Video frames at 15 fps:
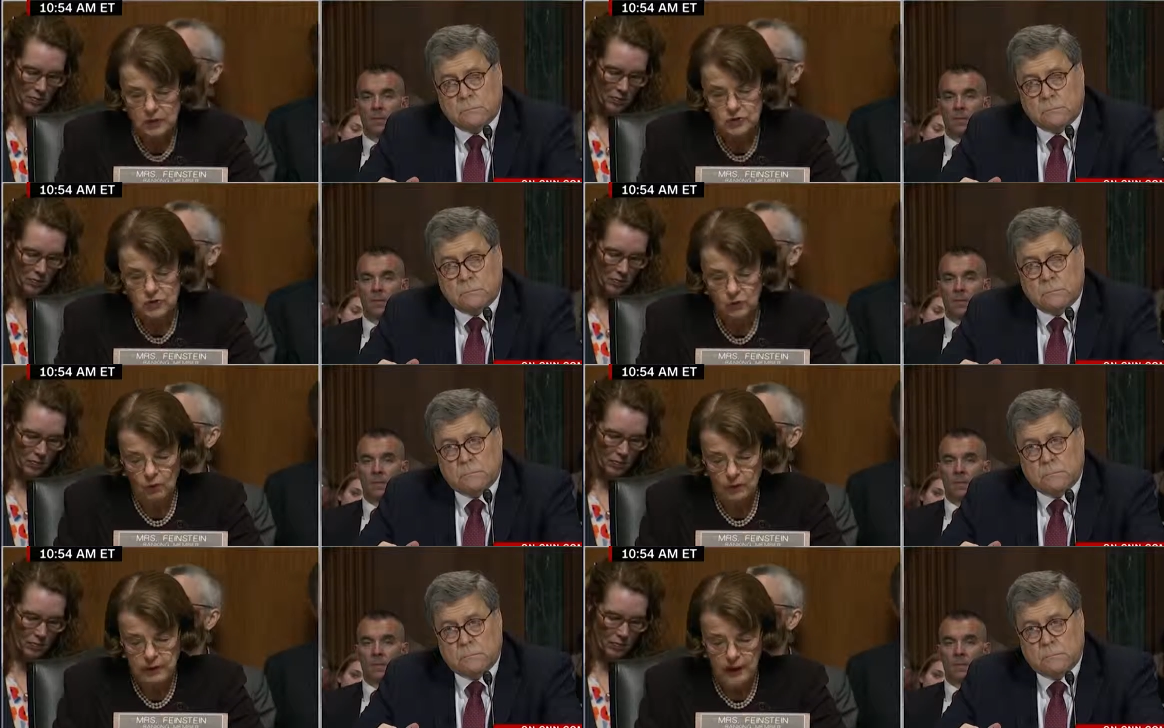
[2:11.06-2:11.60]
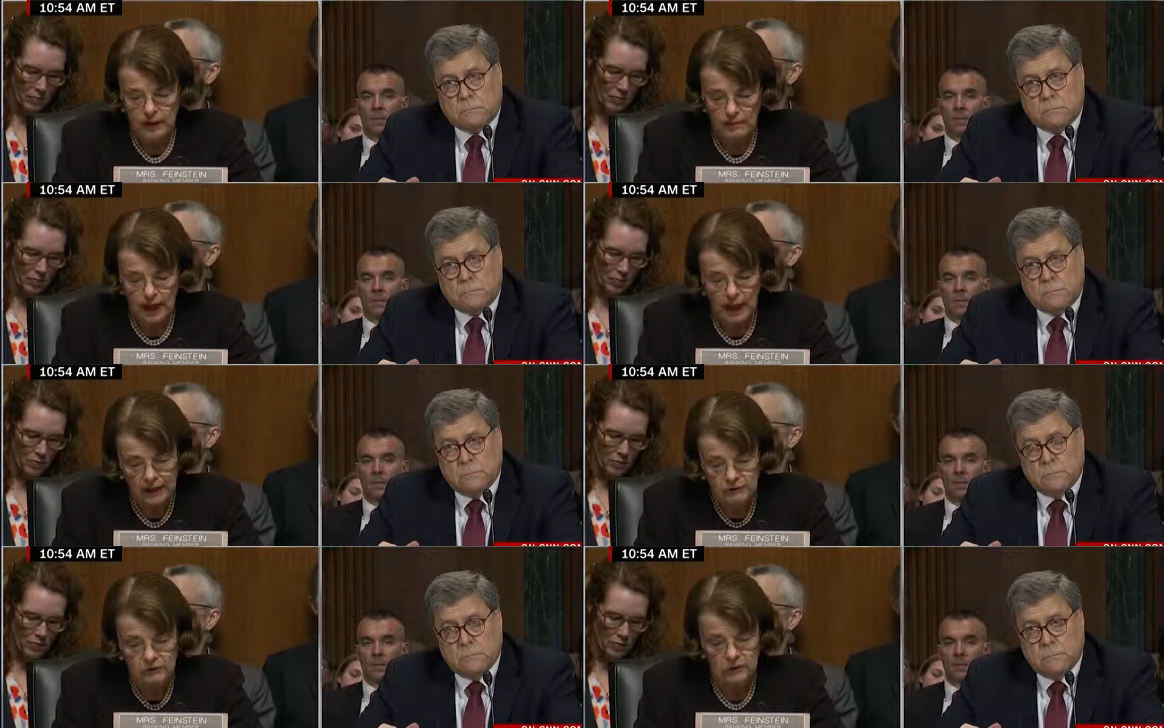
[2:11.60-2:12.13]
Speaker 1: So what I'm
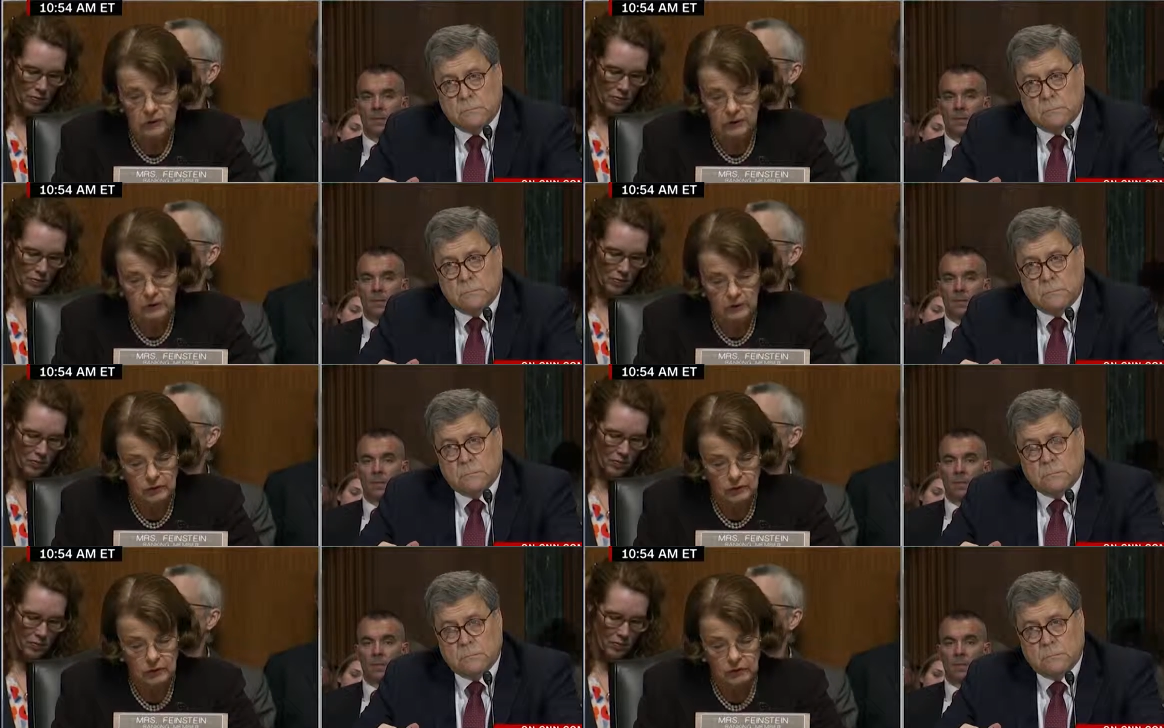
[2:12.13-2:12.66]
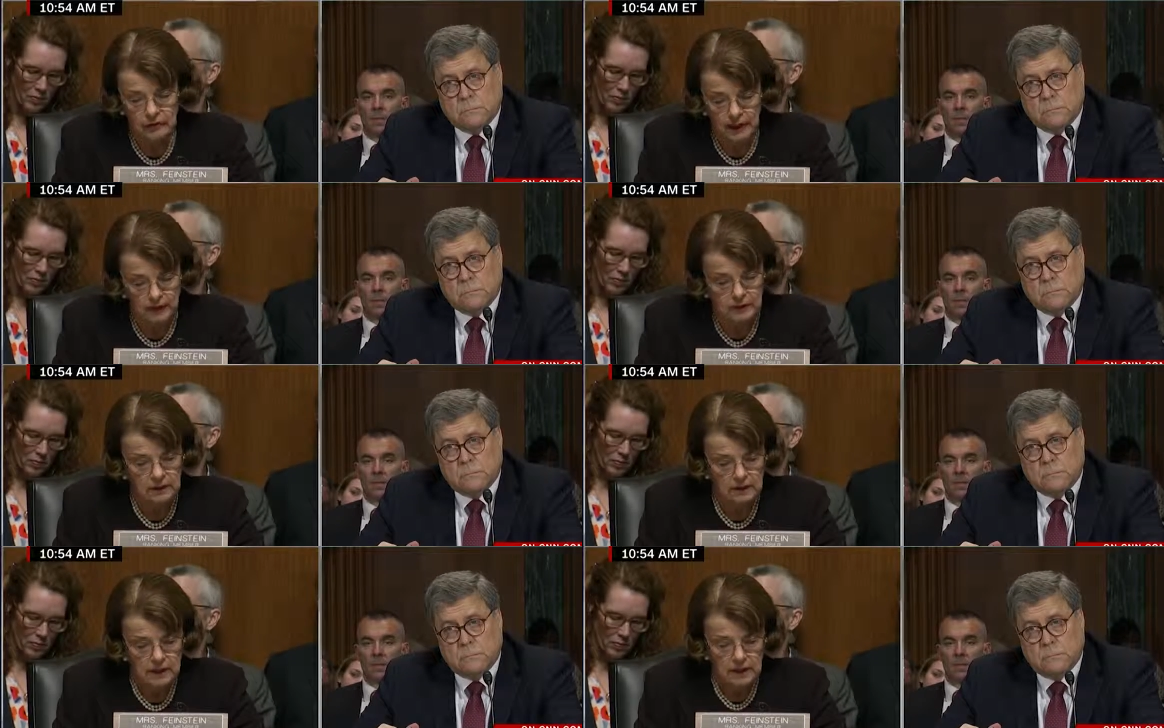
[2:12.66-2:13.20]
asking you
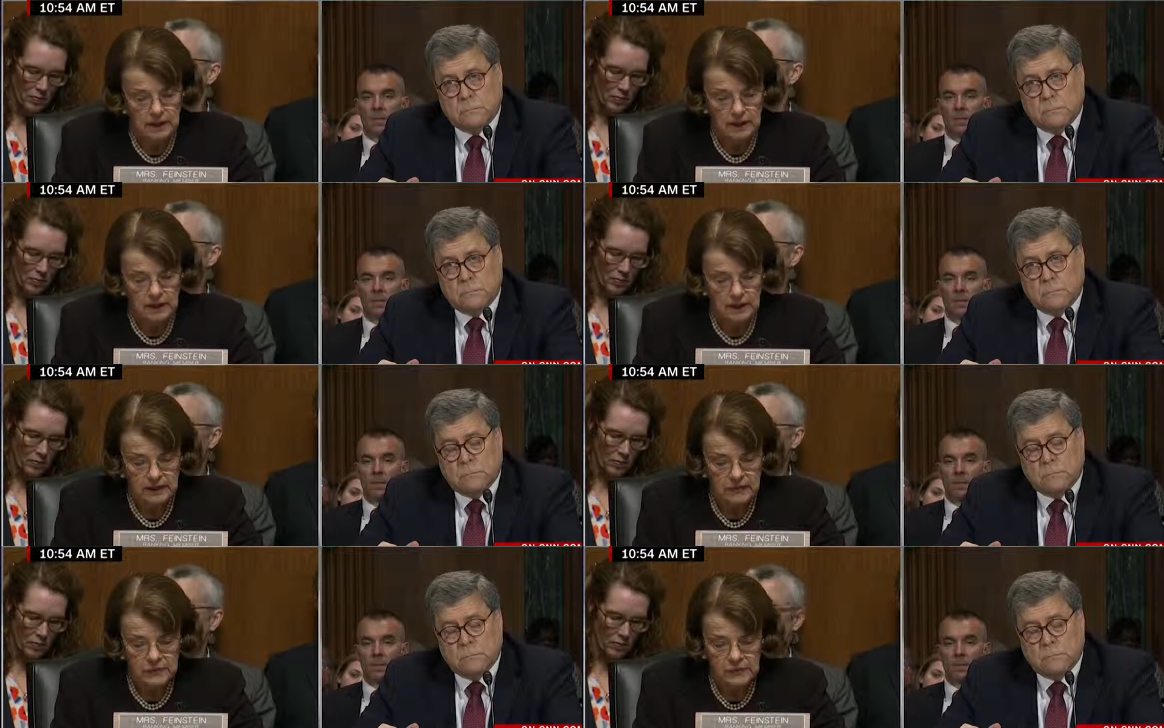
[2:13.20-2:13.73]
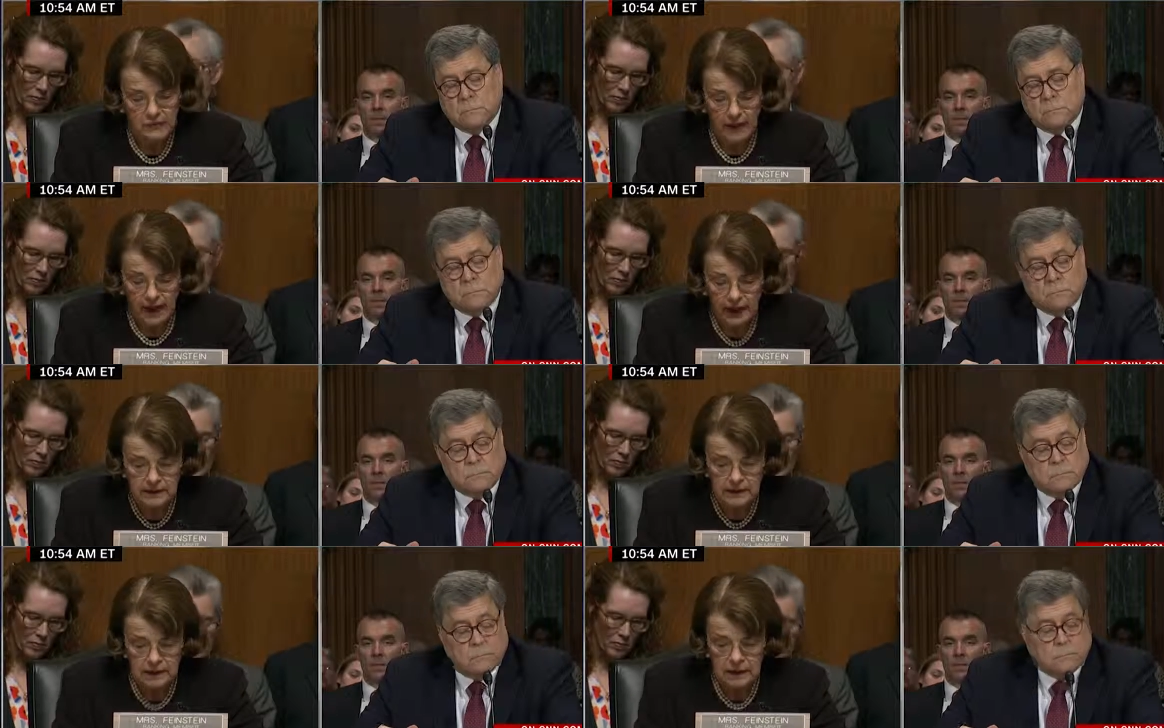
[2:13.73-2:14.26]
then, is
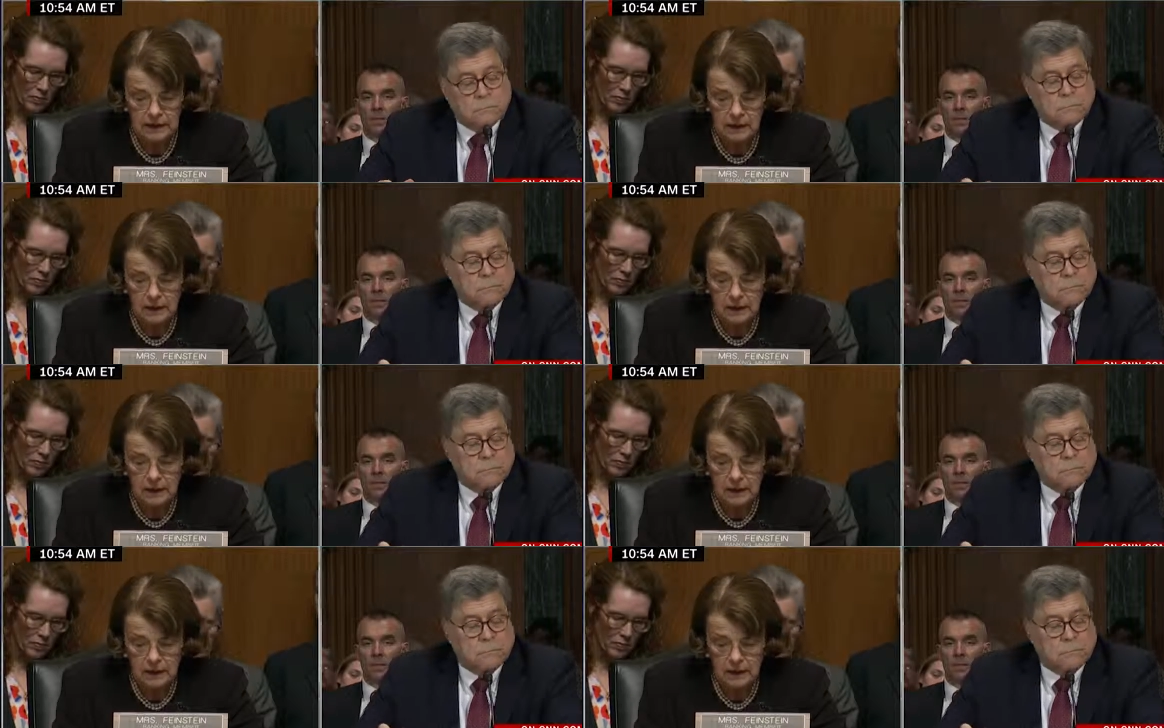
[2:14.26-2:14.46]
that